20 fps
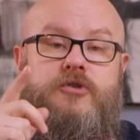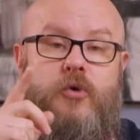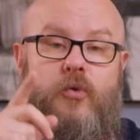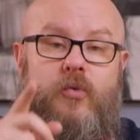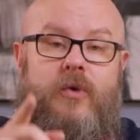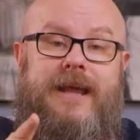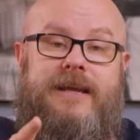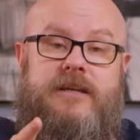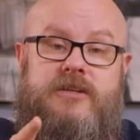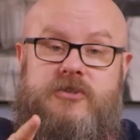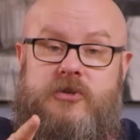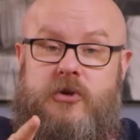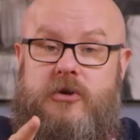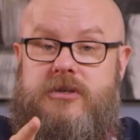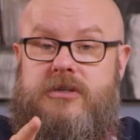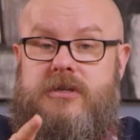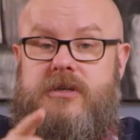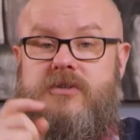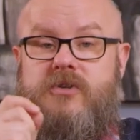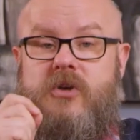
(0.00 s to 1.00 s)
Direct
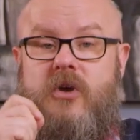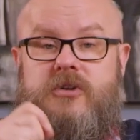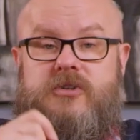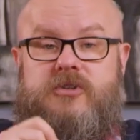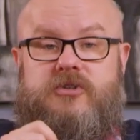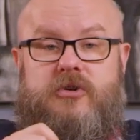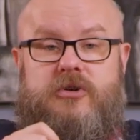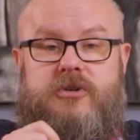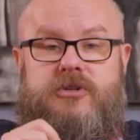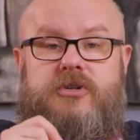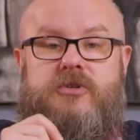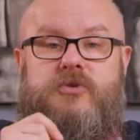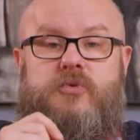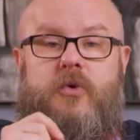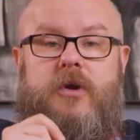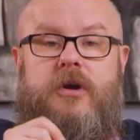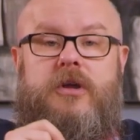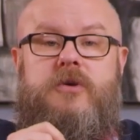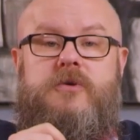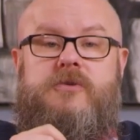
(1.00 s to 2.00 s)
searches are searches
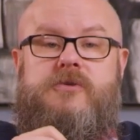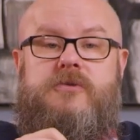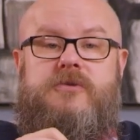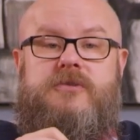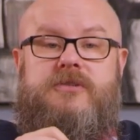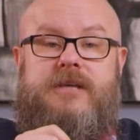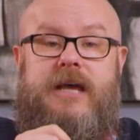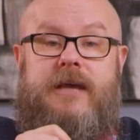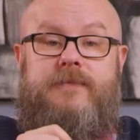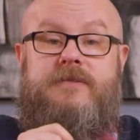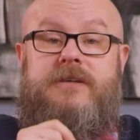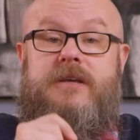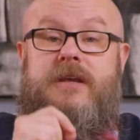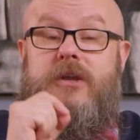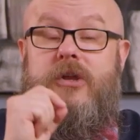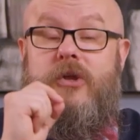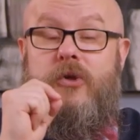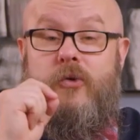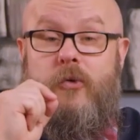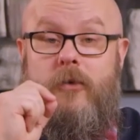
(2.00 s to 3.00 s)
where users typed
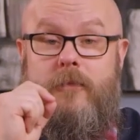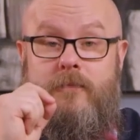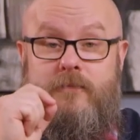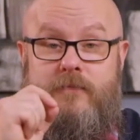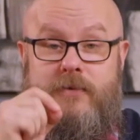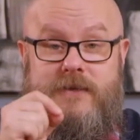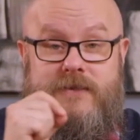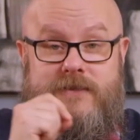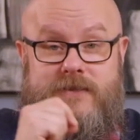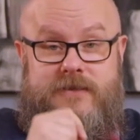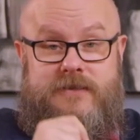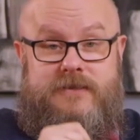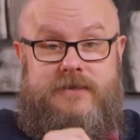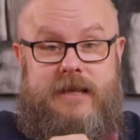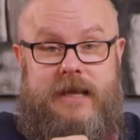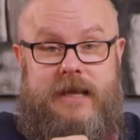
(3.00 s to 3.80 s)
in your business